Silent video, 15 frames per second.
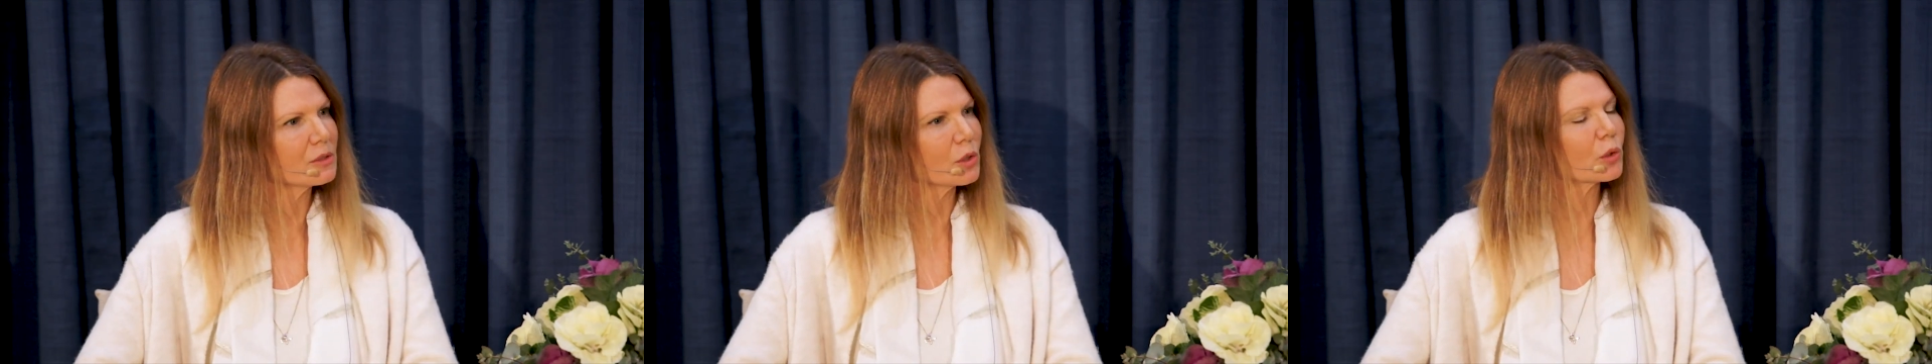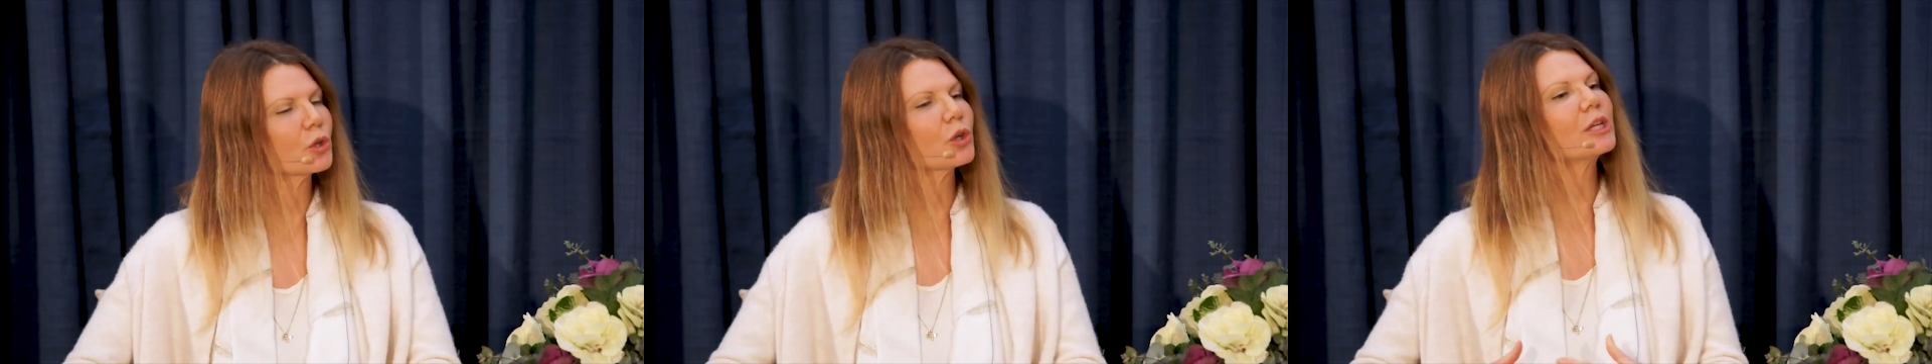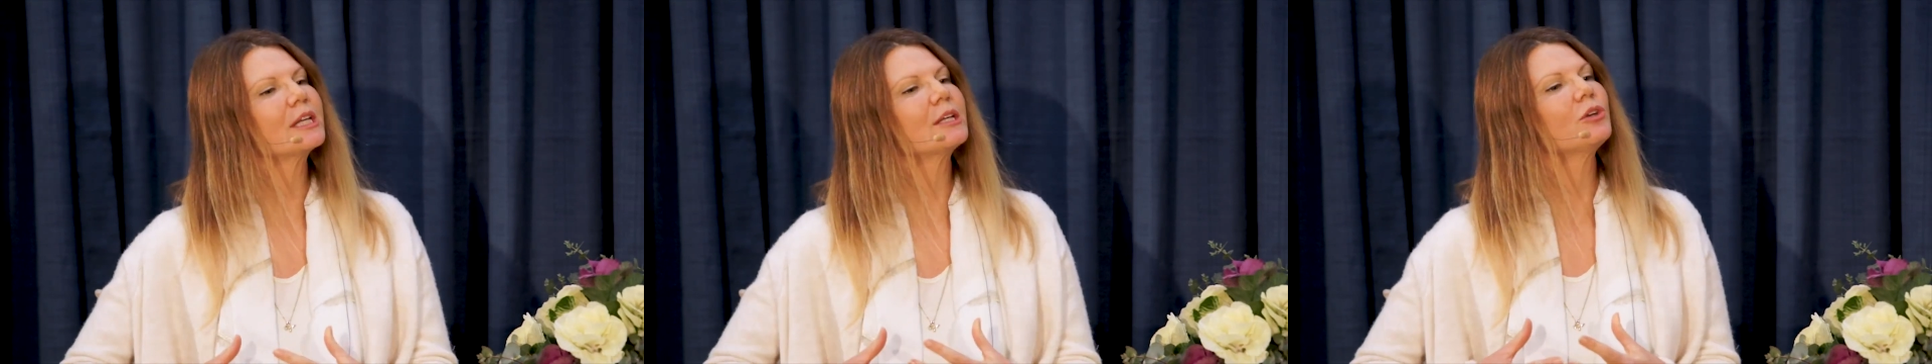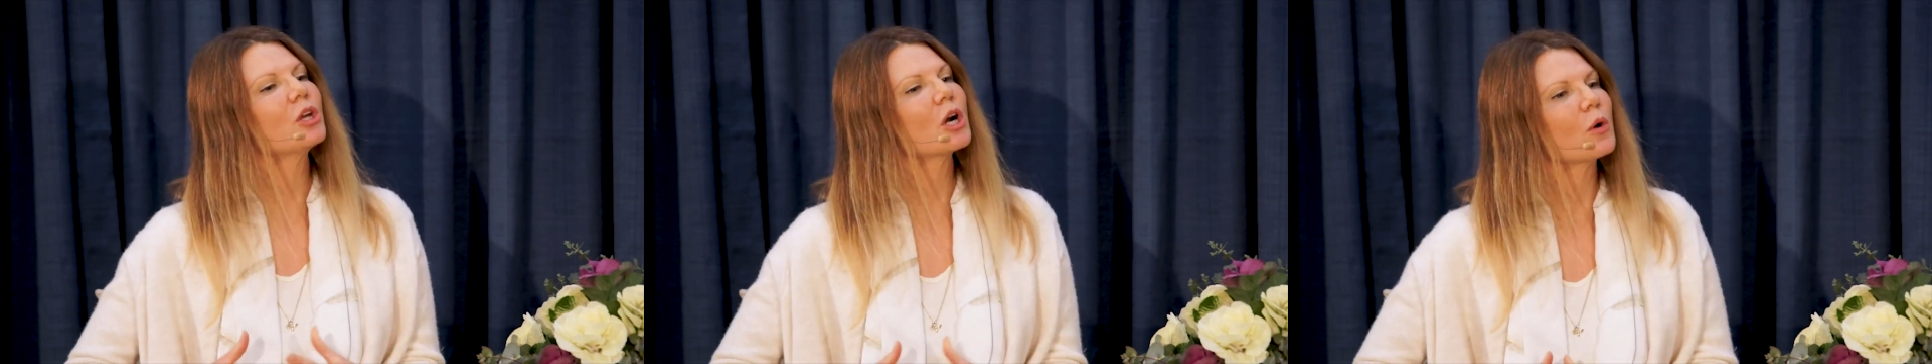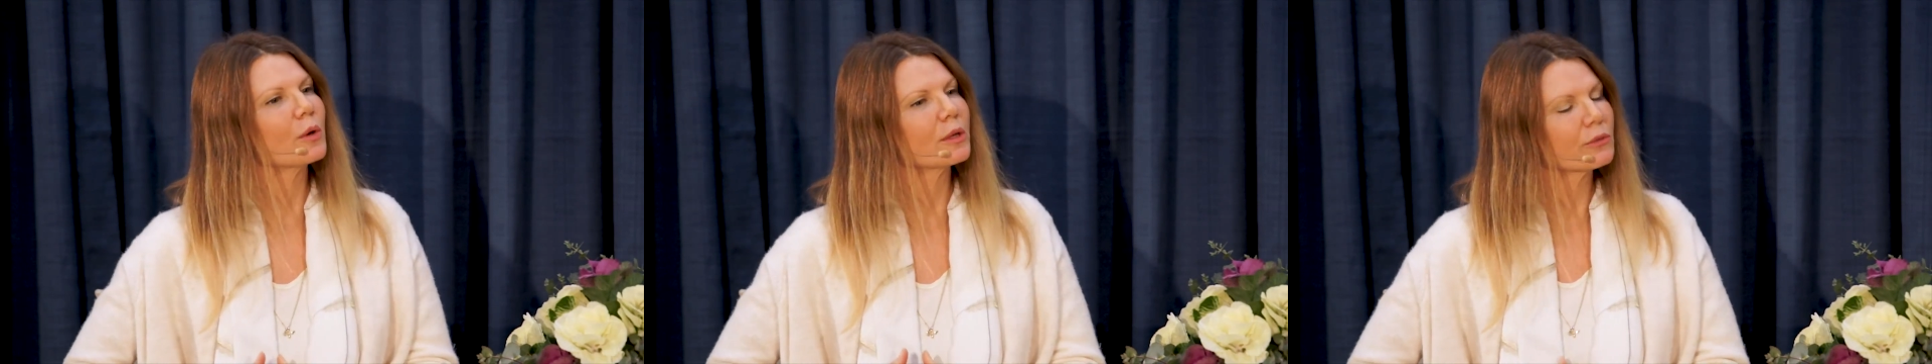You can only
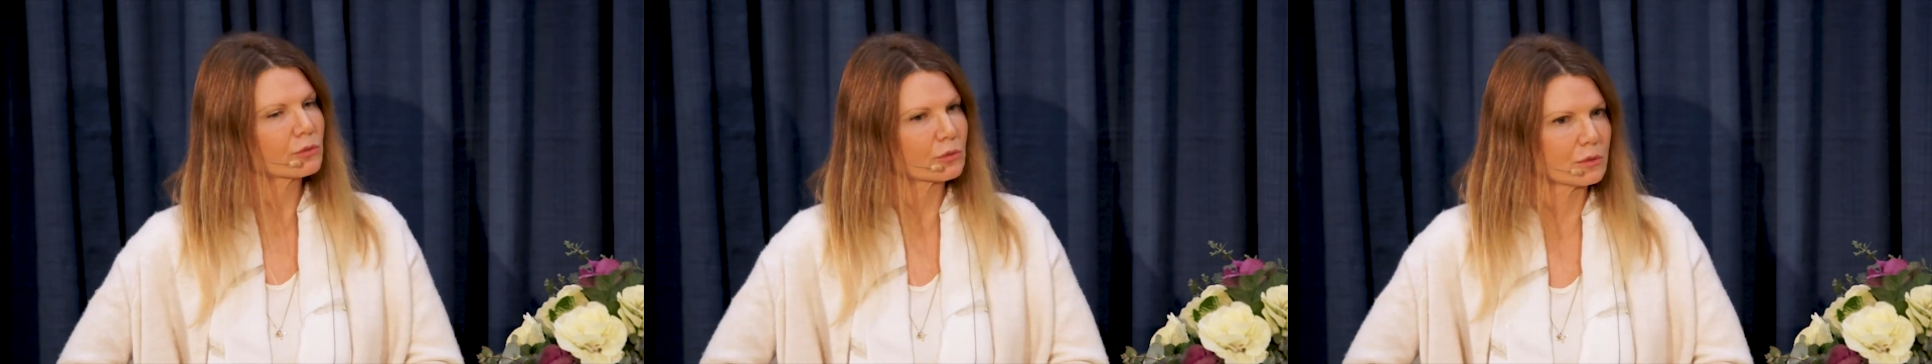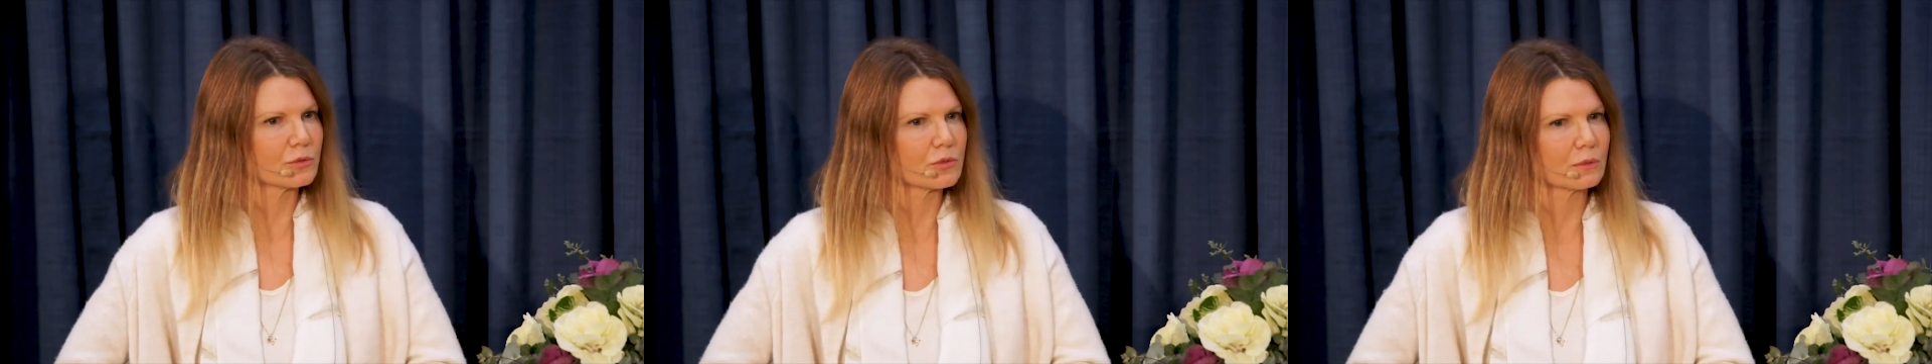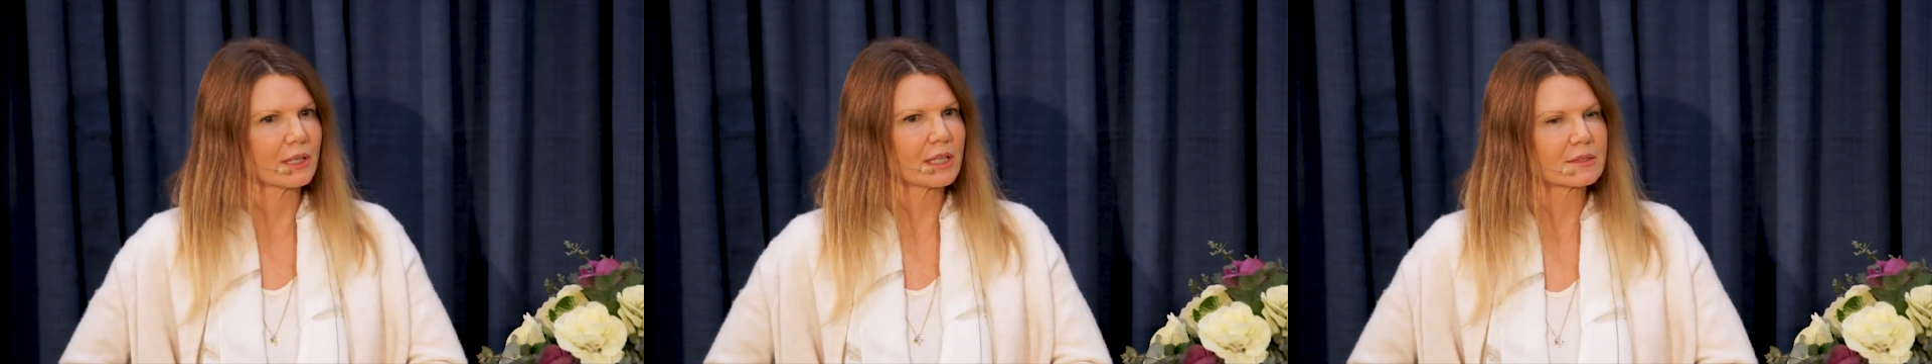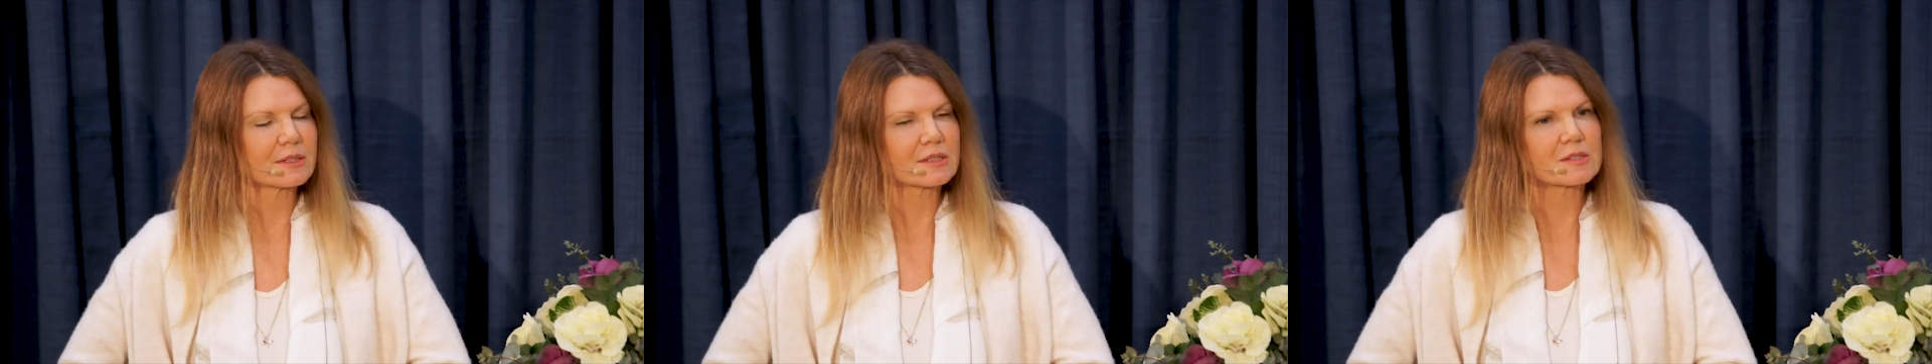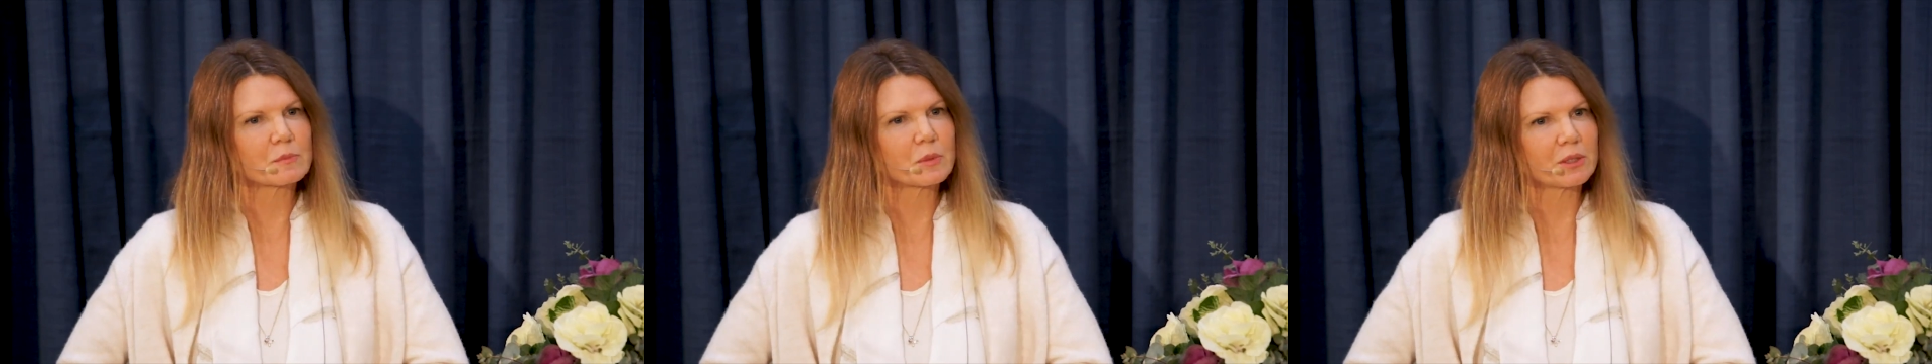know it through direct
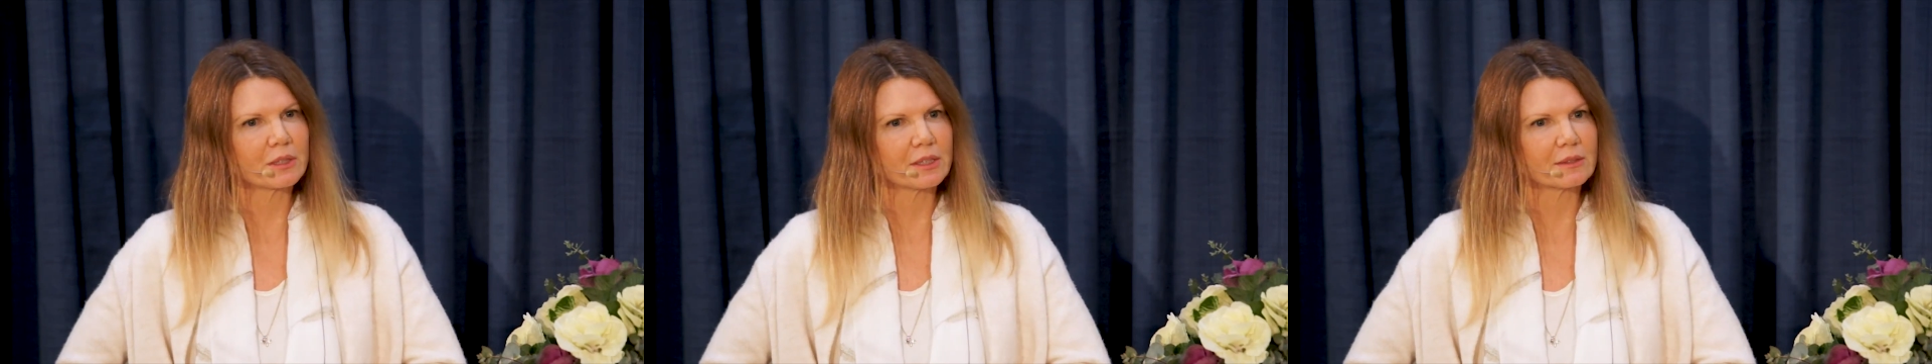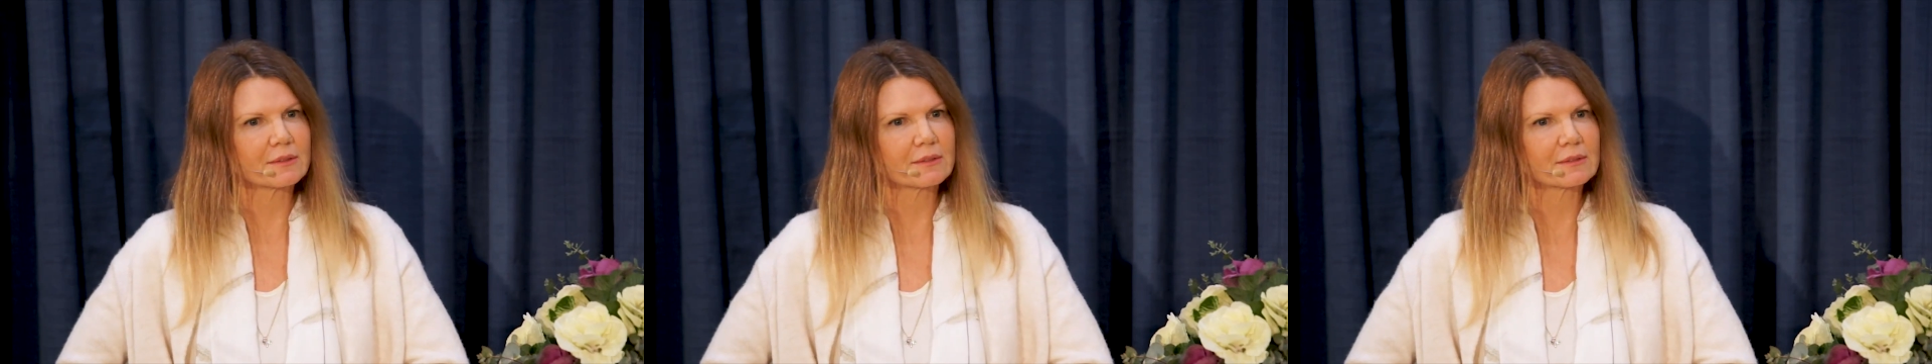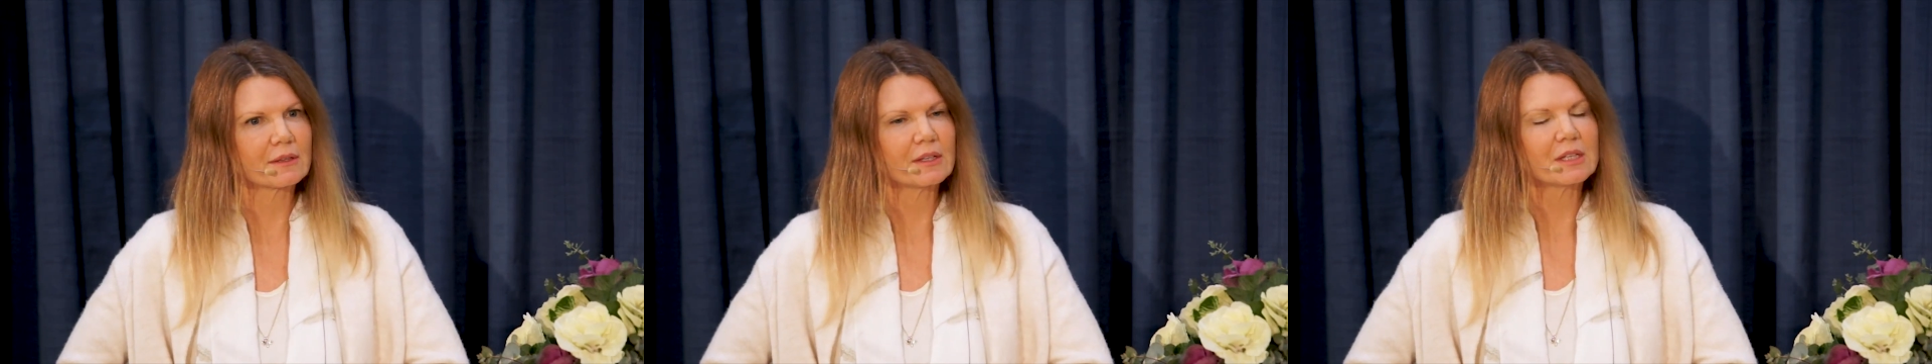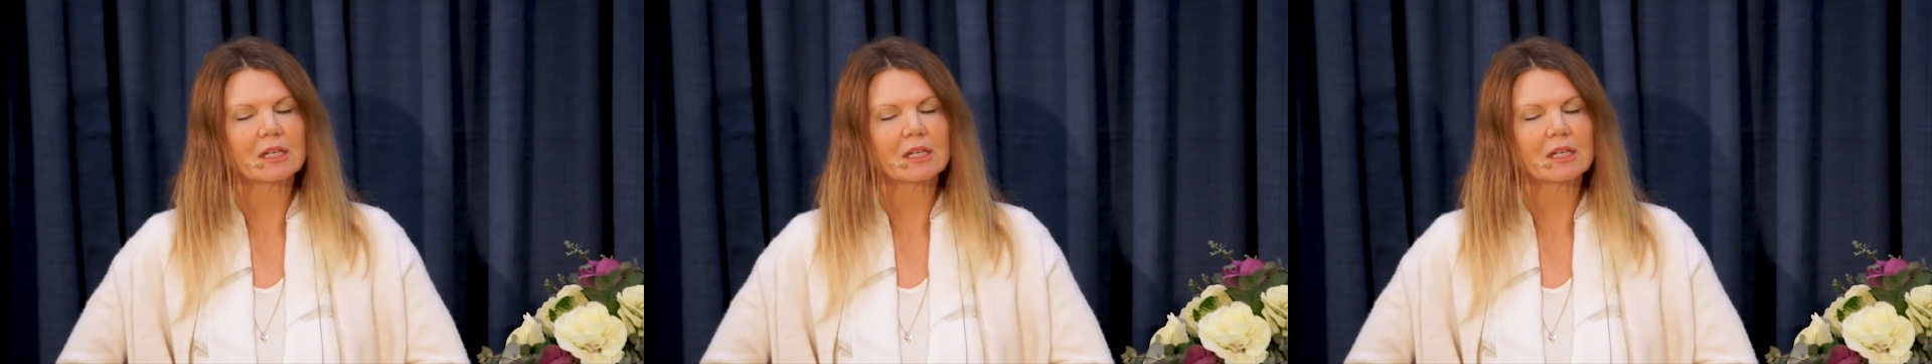experience.